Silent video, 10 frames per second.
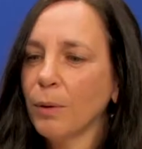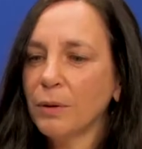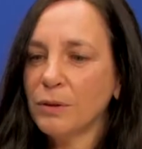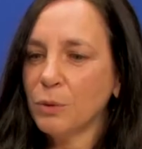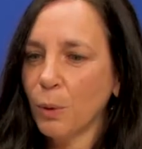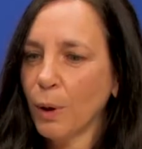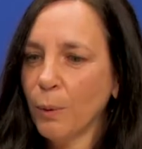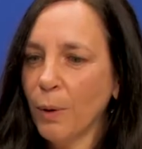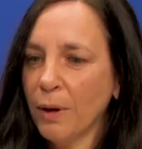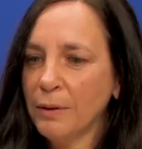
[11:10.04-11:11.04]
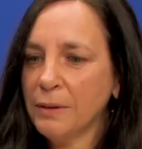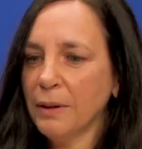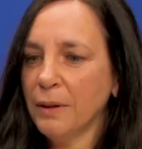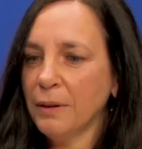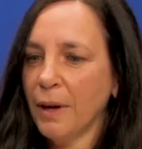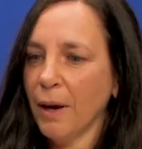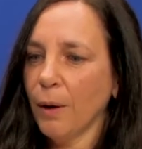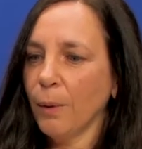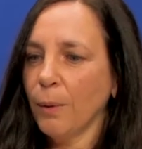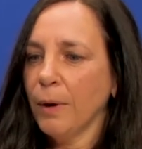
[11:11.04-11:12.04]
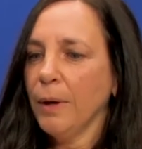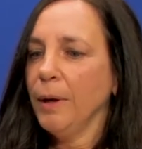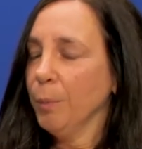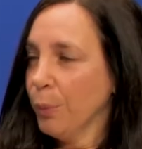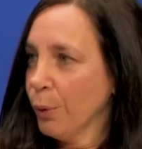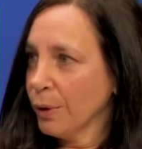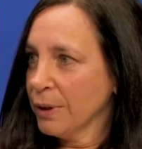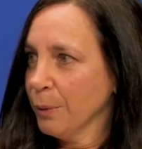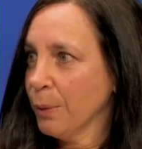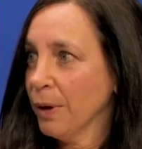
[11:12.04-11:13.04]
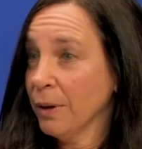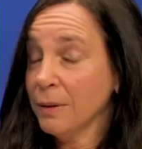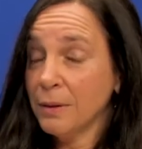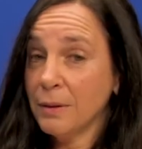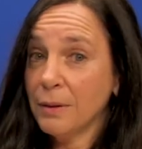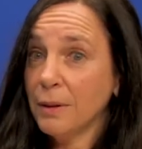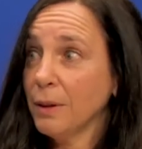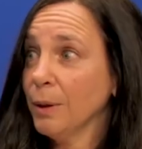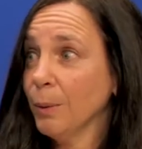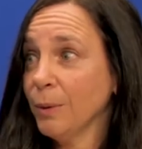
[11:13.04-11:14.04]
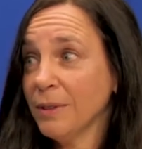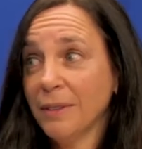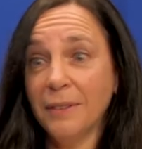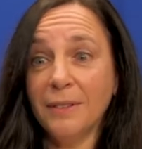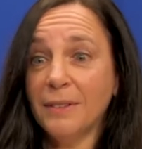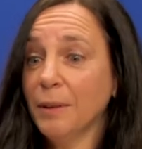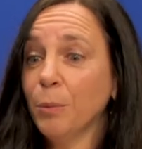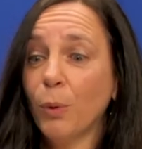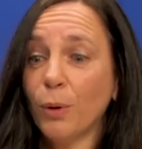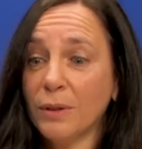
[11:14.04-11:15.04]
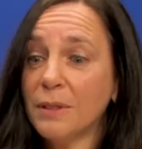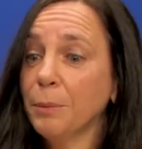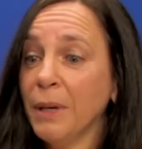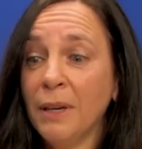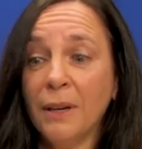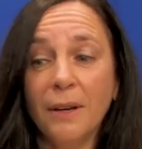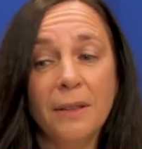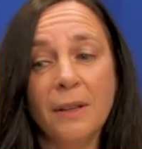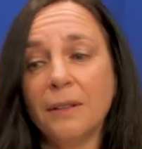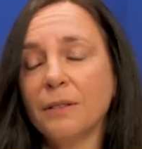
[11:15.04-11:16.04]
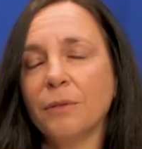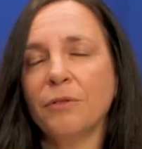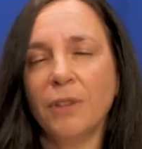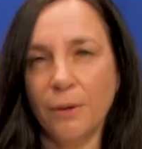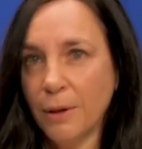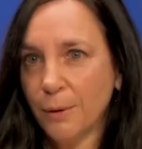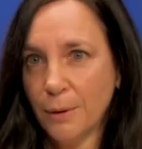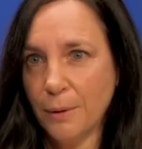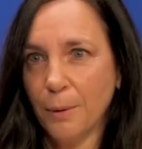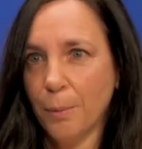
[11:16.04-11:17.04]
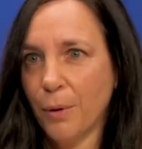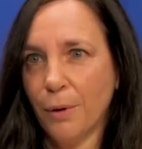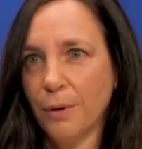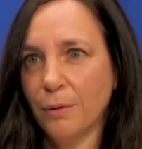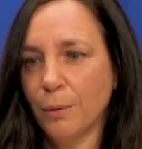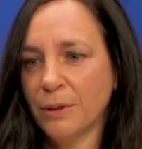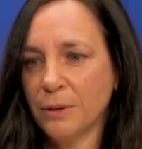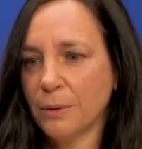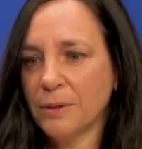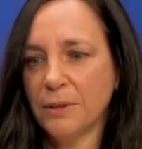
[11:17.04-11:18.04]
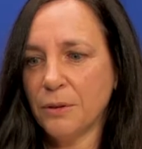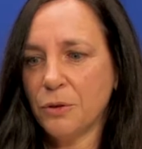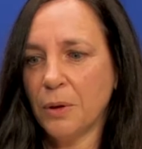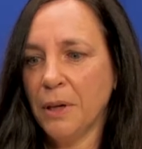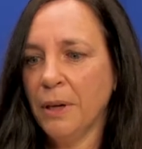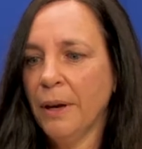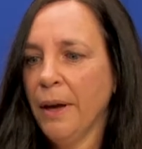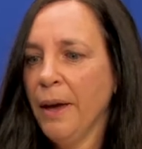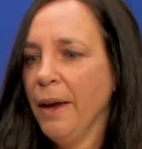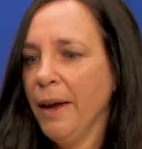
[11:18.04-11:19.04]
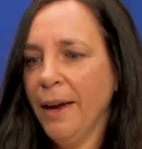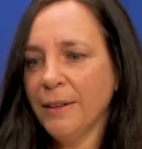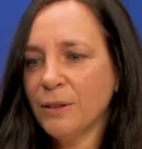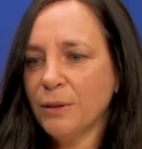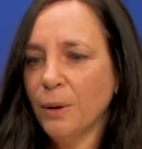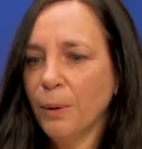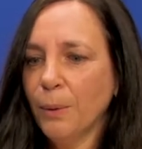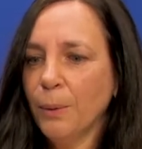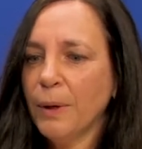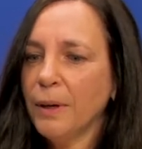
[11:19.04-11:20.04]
the story was and how important it was. It's very different. It was at least important to me. I think it's a very critical part of Windsor's history. And so